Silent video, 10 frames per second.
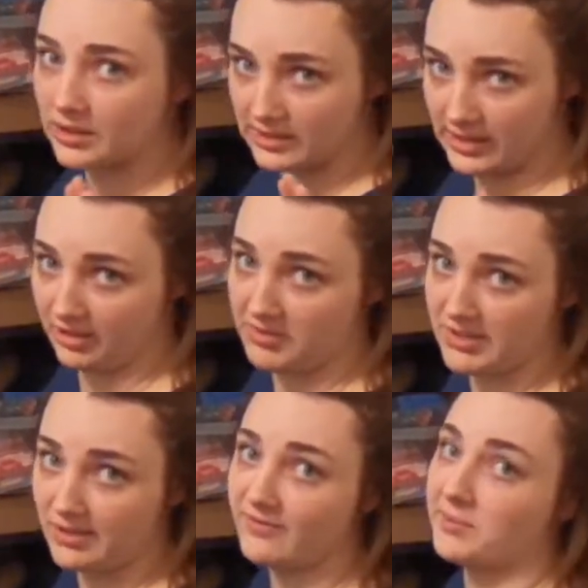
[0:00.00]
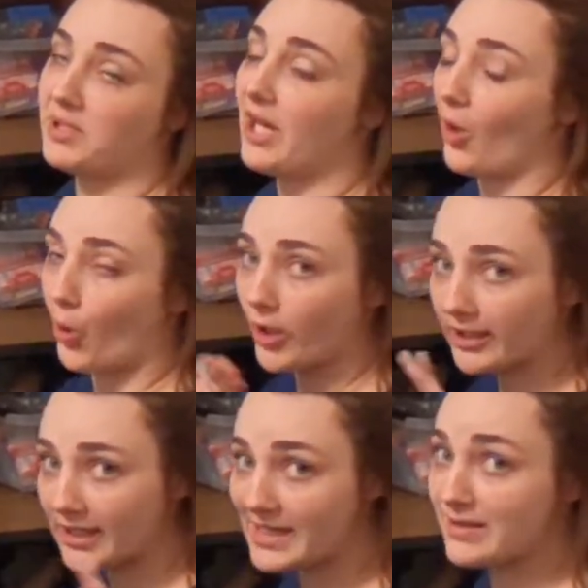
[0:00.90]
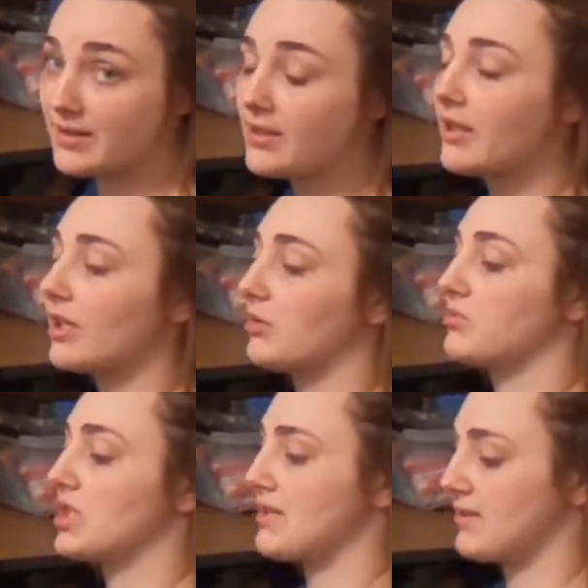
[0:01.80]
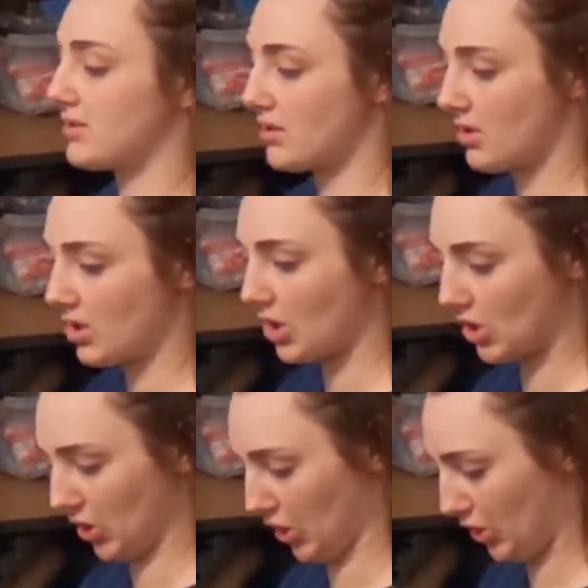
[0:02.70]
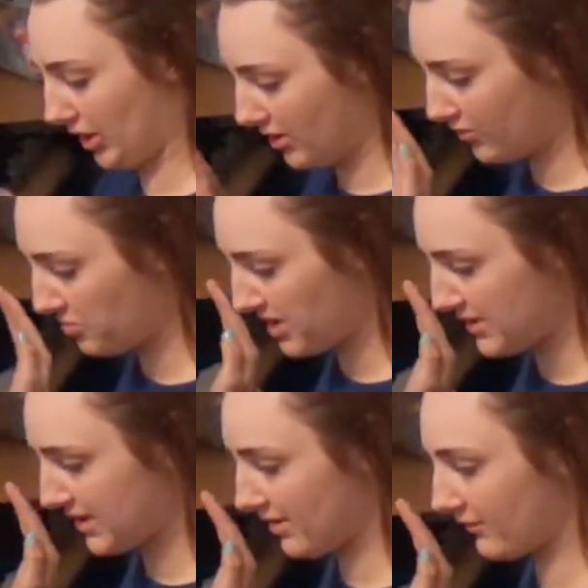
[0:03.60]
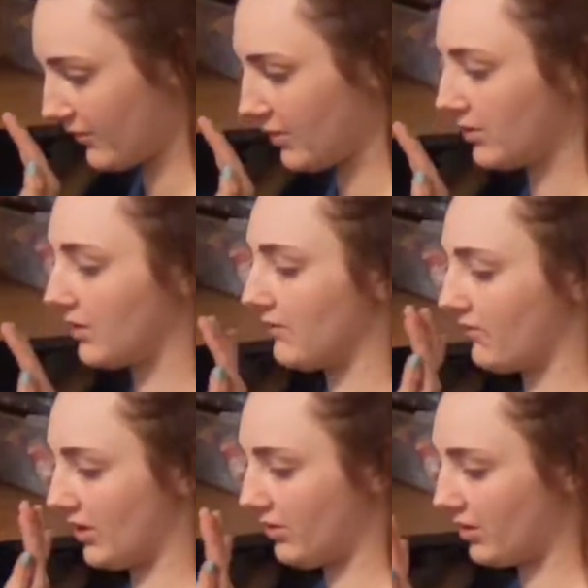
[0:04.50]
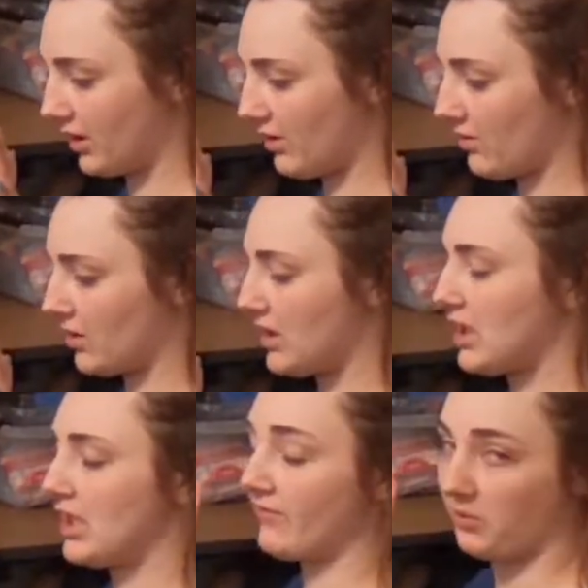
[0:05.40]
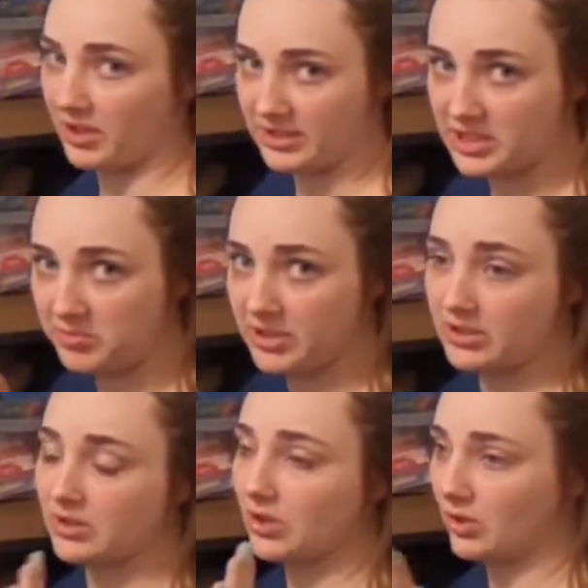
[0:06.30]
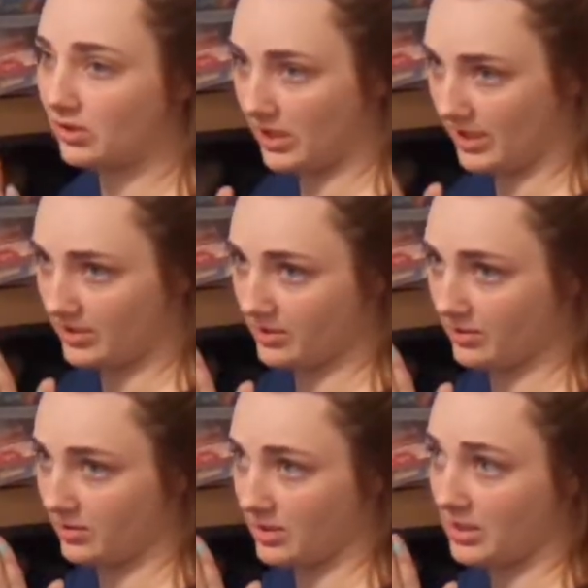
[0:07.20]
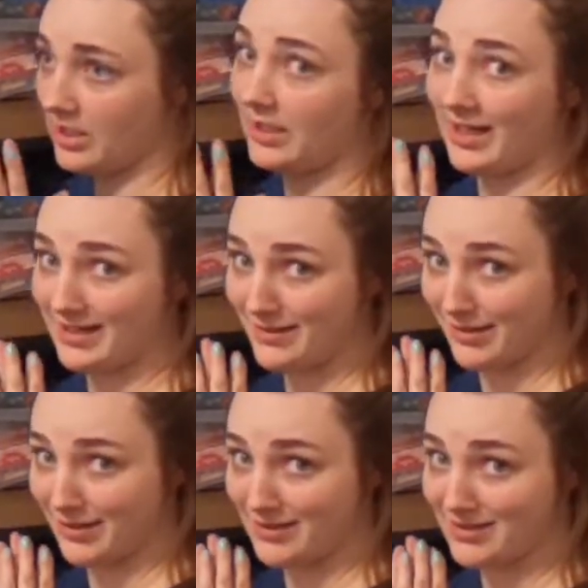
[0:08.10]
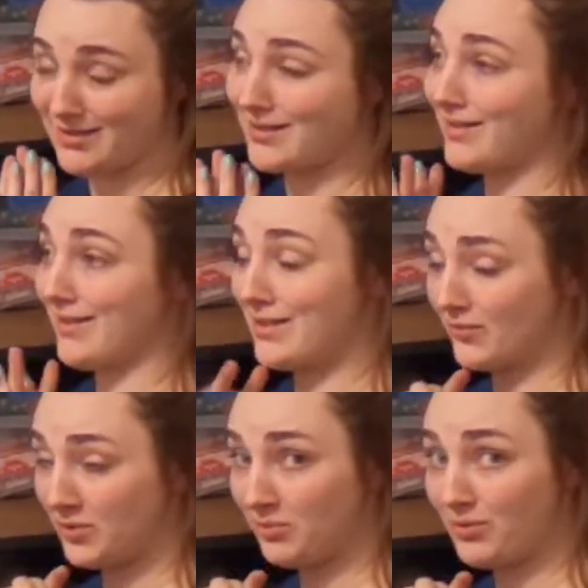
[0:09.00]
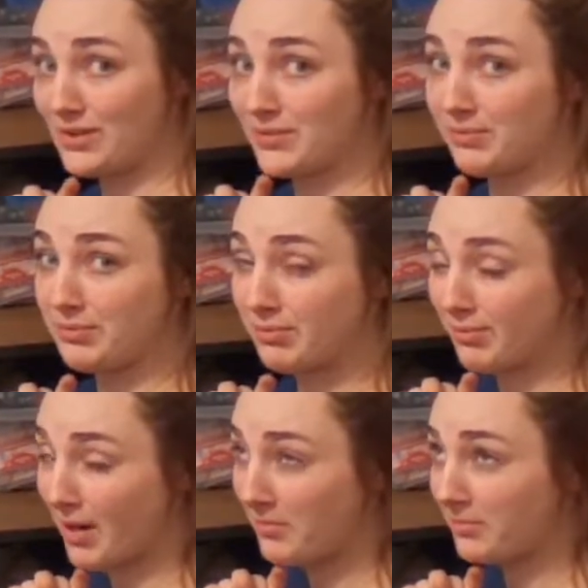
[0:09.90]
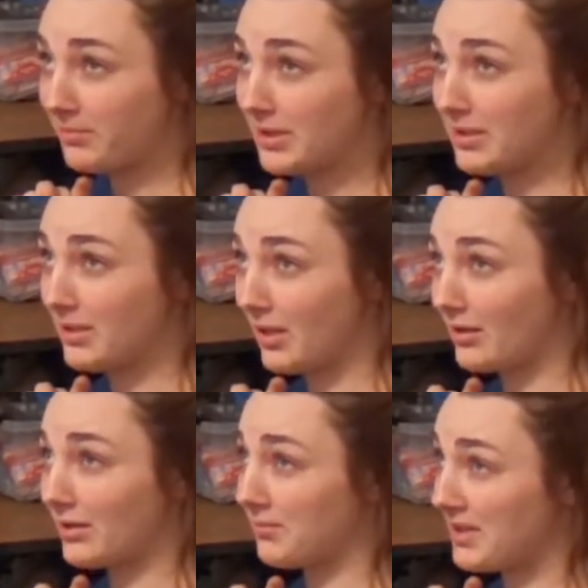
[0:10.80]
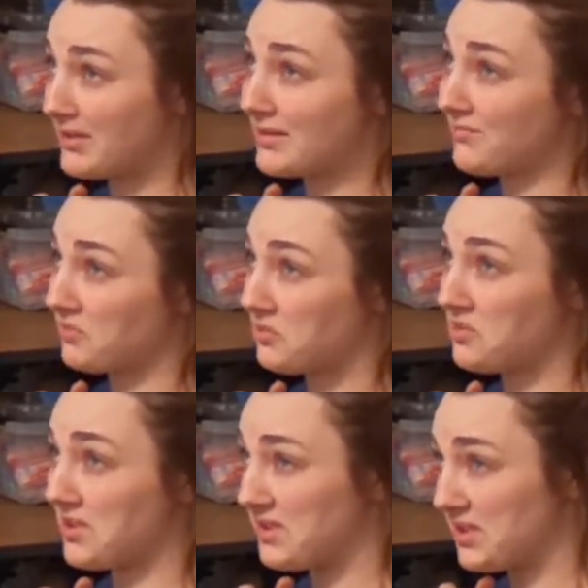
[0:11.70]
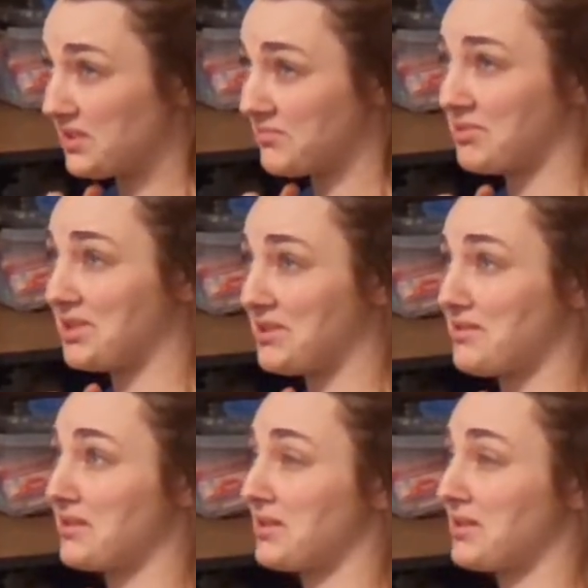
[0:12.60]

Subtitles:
I'm telling myself I'm not organizing, I'm just looking through my stuff, figuring out if I want to keep it or not. In hindsight, this room is probably not the best room to start because